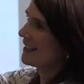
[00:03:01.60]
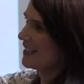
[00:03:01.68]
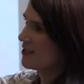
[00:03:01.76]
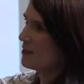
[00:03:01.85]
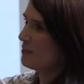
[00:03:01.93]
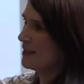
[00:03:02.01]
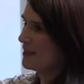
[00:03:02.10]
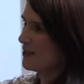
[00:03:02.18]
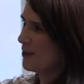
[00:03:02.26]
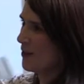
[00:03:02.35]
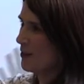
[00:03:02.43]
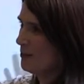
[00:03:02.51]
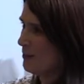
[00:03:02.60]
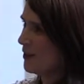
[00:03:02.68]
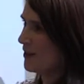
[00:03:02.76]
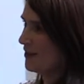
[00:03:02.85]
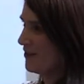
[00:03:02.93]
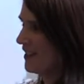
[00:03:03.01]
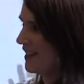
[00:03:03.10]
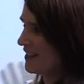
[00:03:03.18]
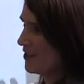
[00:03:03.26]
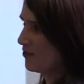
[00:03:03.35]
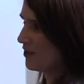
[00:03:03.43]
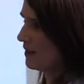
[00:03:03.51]
kinship is now part of that
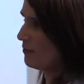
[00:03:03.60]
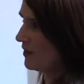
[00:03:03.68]
stream